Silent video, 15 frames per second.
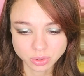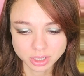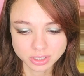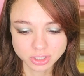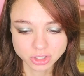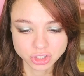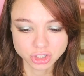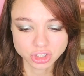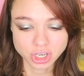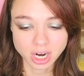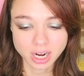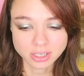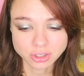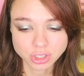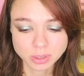that can
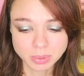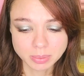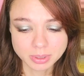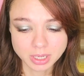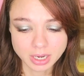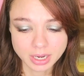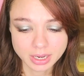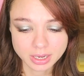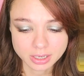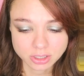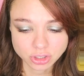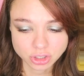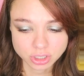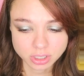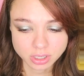make her breathe
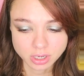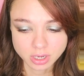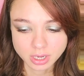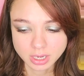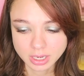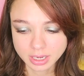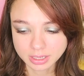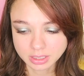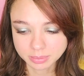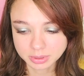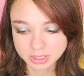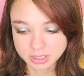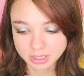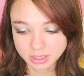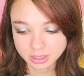easier.
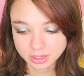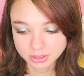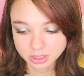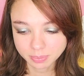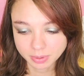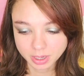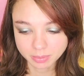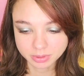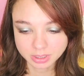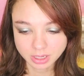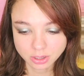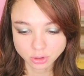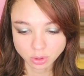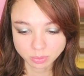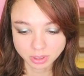Okay, it's done. Now
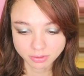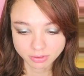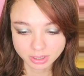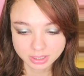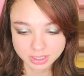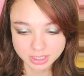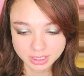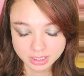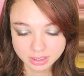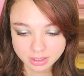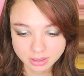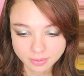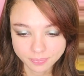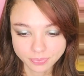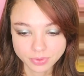give her a glass of
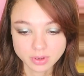water.